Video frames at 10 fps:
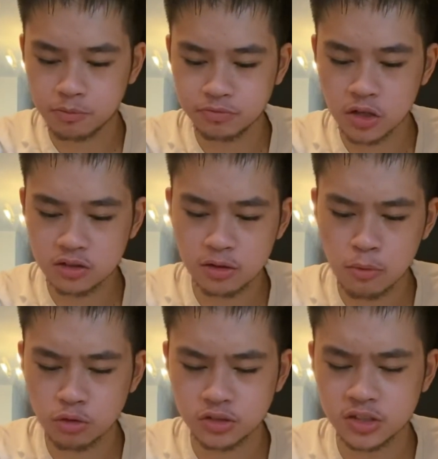Not the
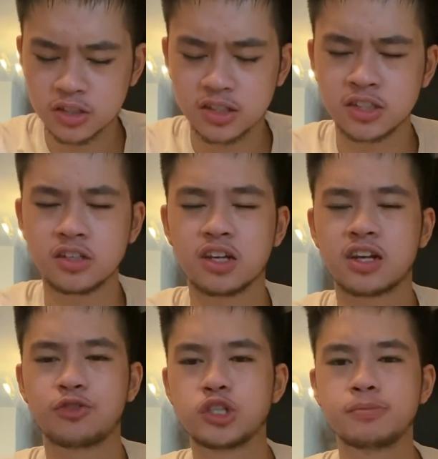most. It's not the
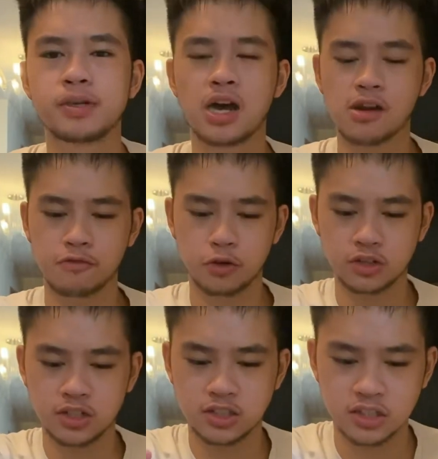crispy kind of
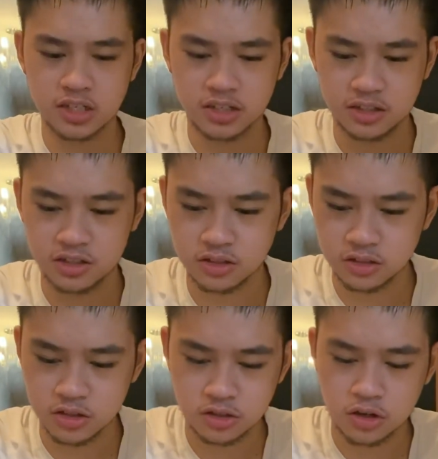roti. This is like the
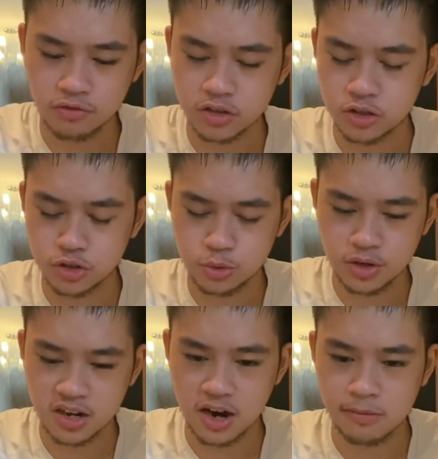soft and
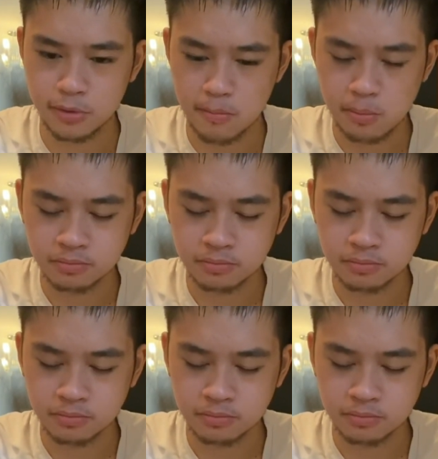chewy kind, but